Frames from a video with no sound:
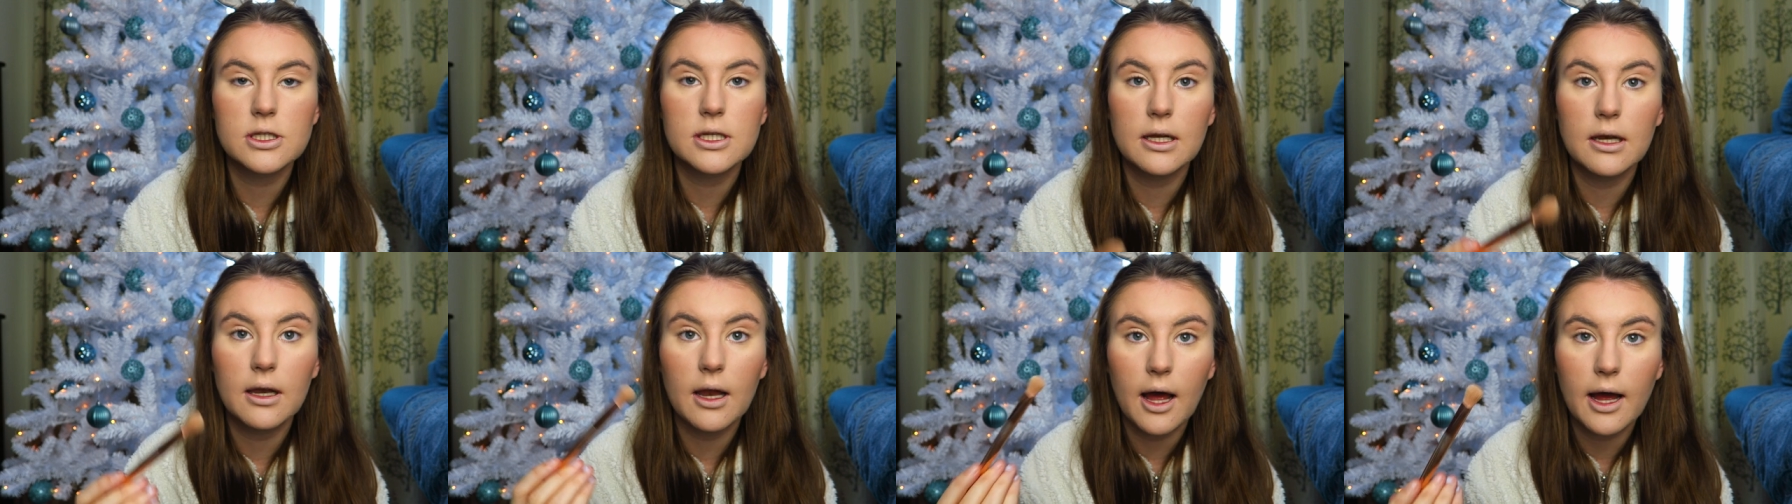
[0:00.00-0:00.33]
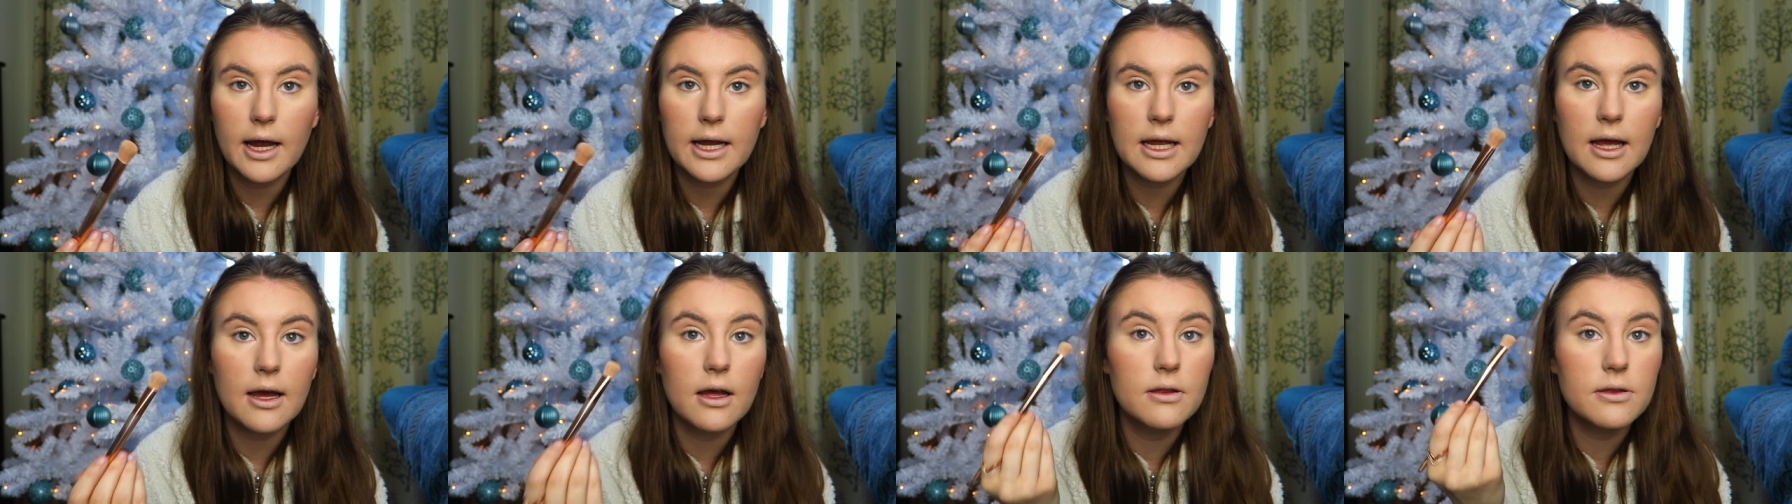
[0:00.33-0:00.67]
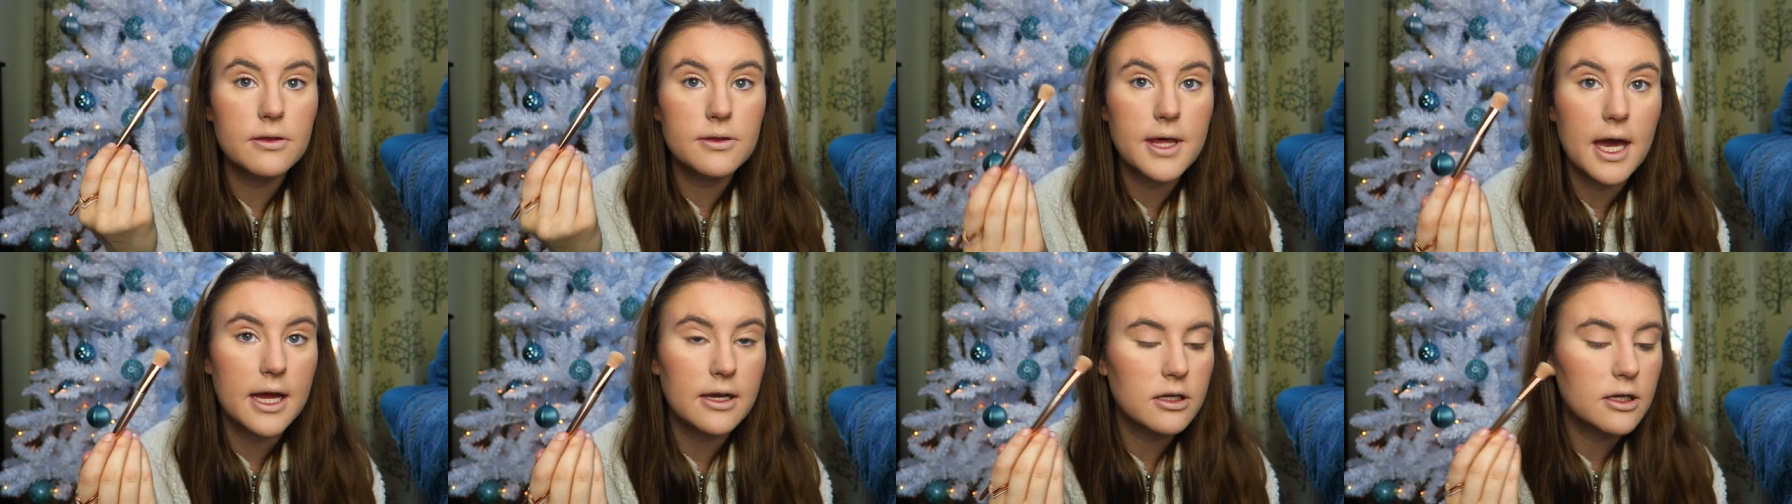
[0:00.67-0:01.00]
the light
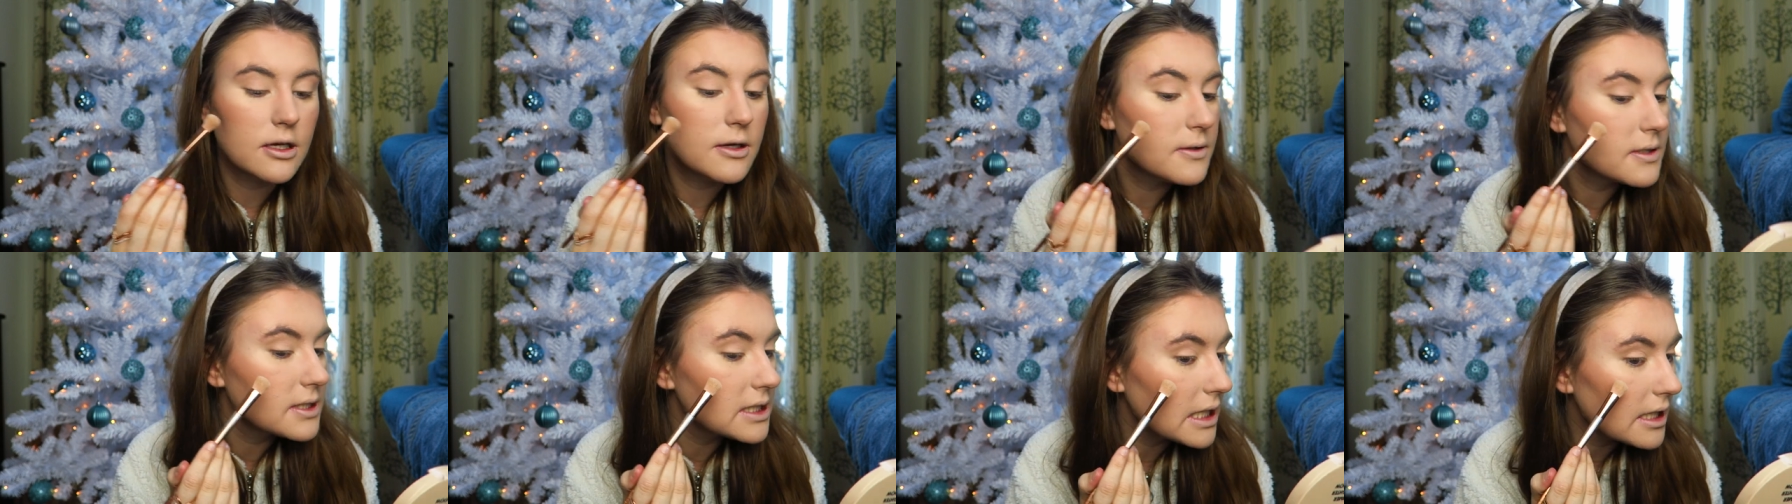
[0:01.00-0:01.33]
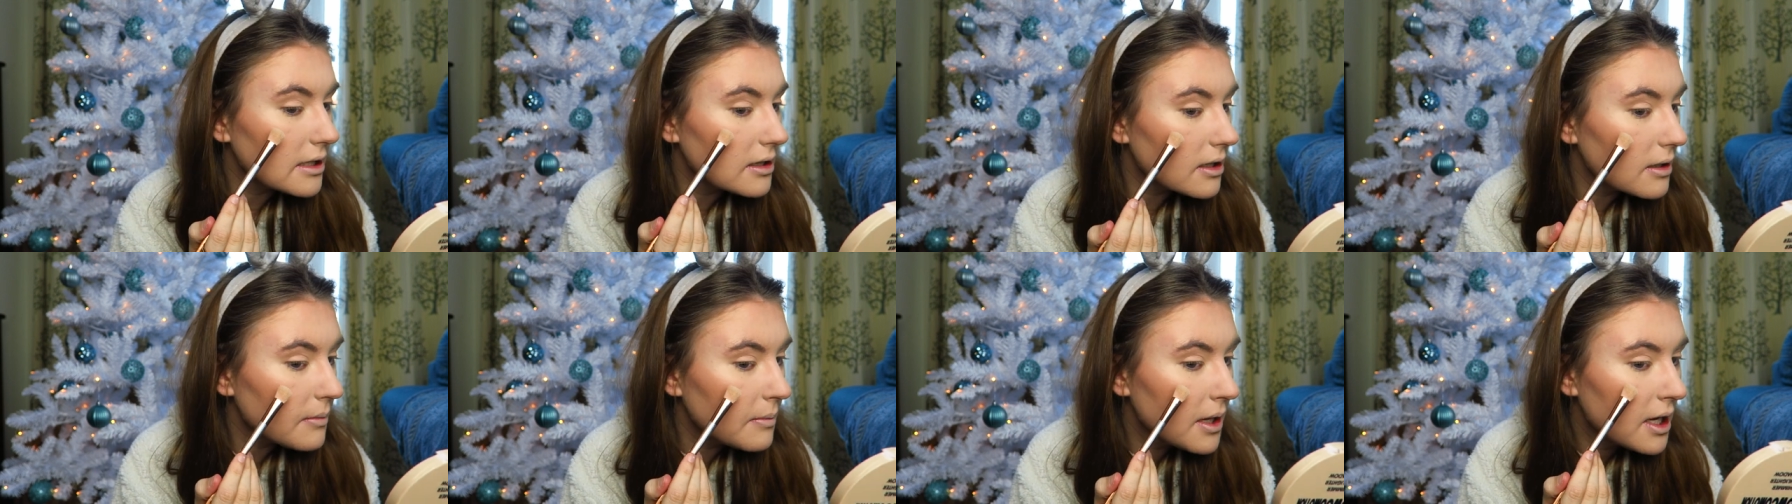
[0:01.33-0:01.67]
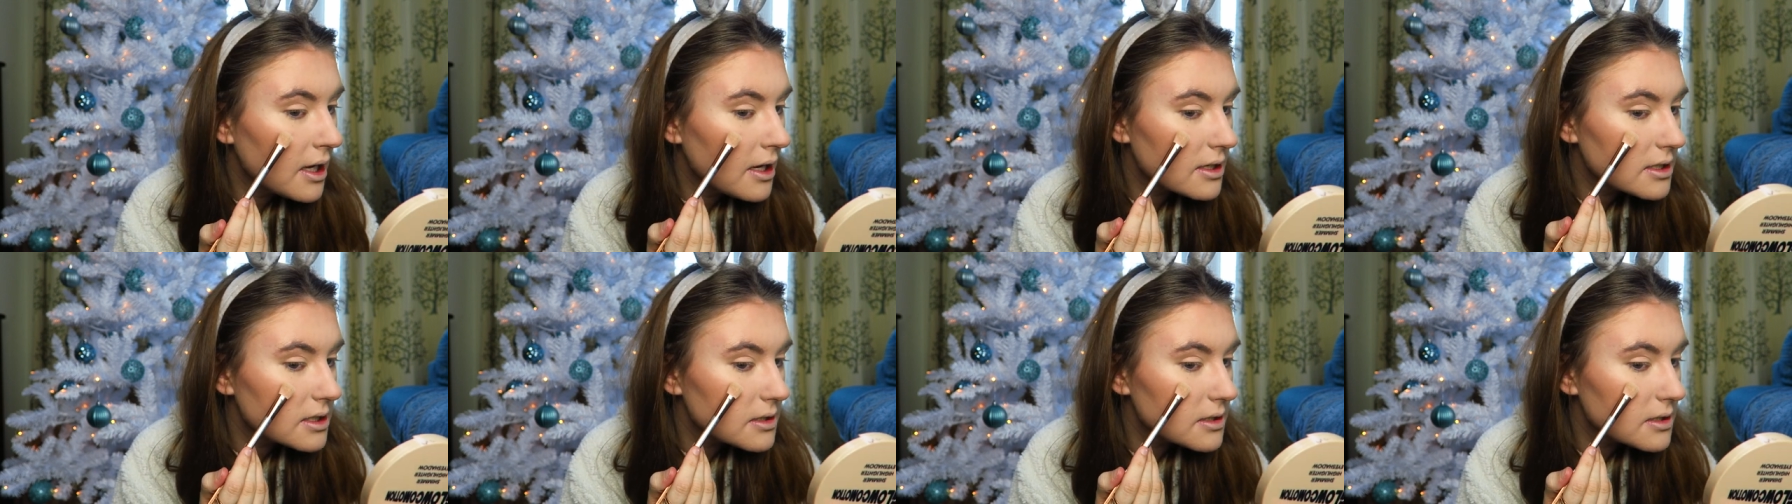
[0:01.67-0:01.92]
and then you see them.